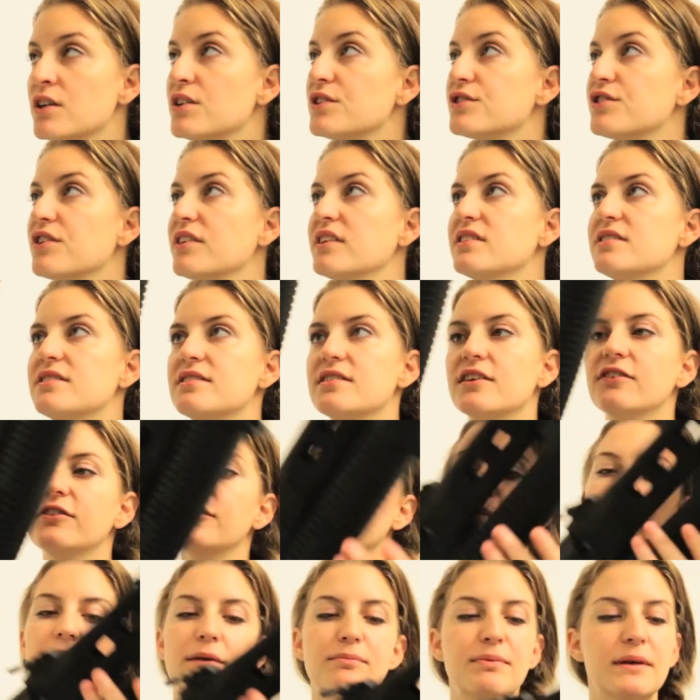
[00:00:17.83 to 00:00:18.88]
So this
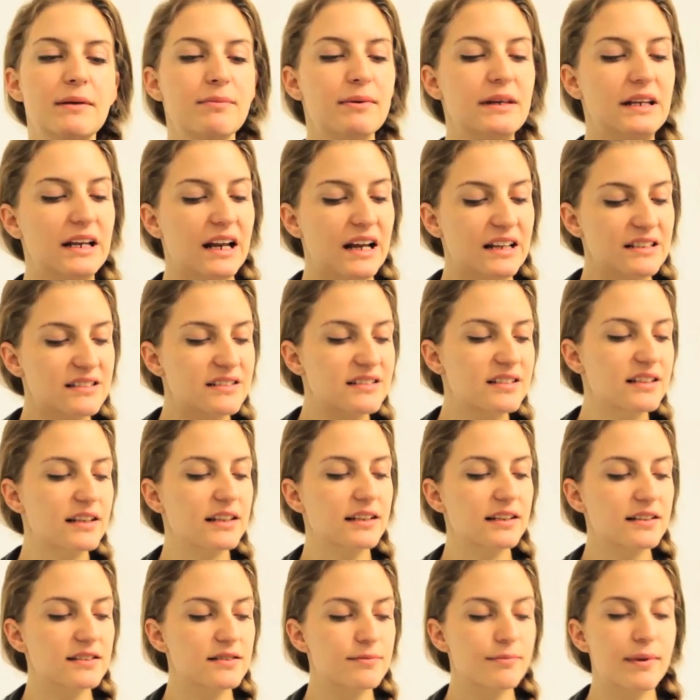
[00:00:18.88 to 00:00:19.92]
SilverBack
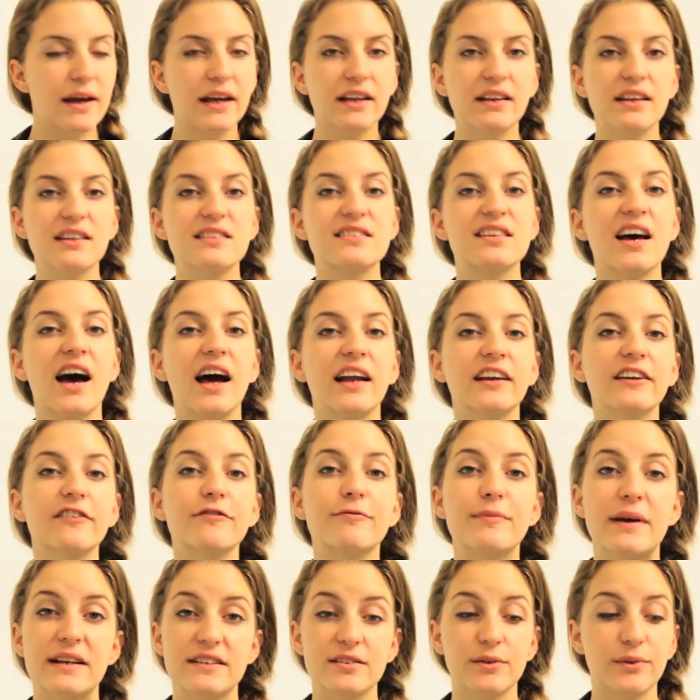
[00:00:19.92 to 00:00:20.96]
PP19 is made entirely
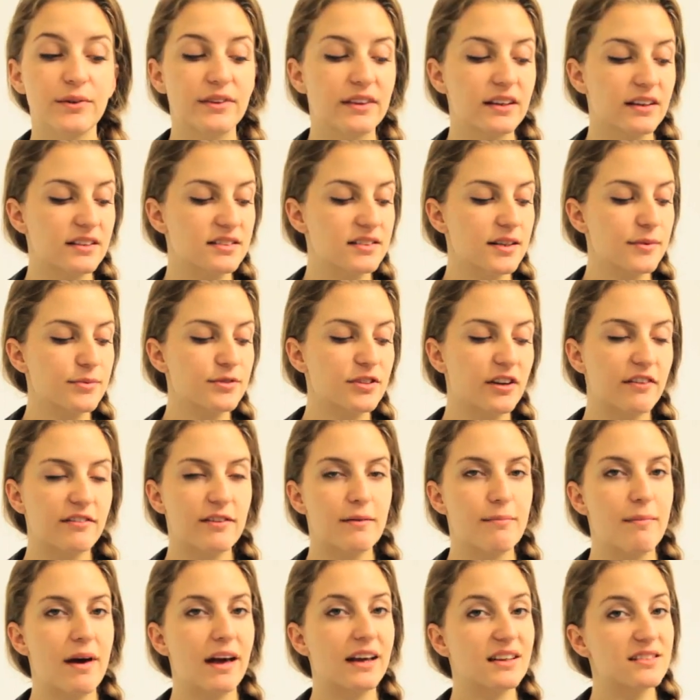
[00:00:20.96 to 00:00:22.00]
of metal with the exception of
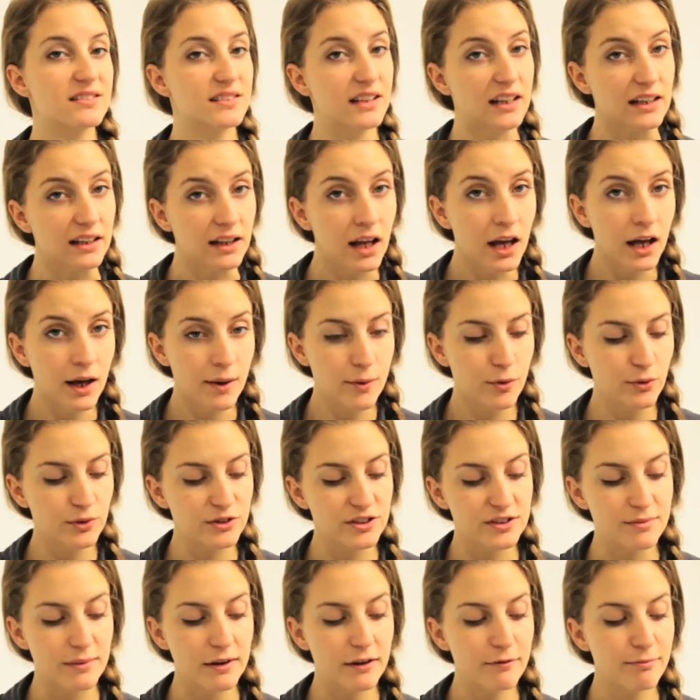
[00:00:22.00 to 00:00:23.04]
the magazine,
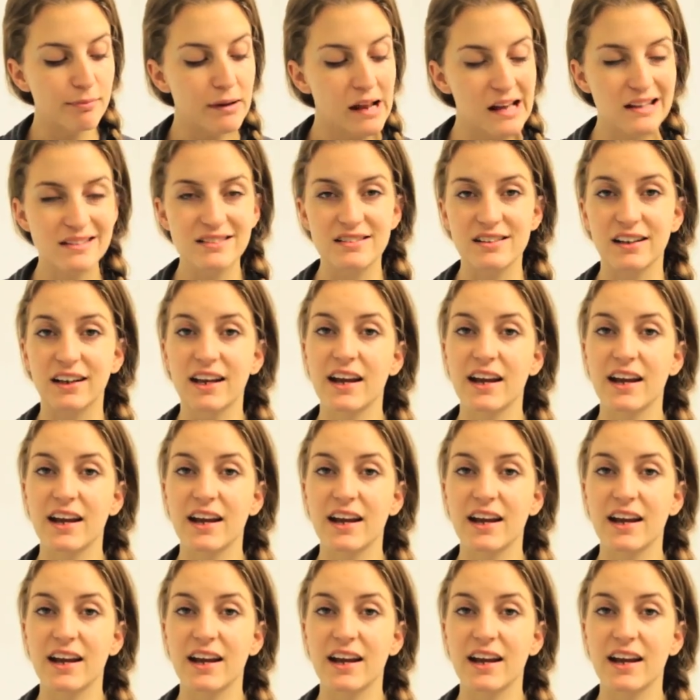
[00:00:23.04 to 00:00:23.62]
which is made of plastic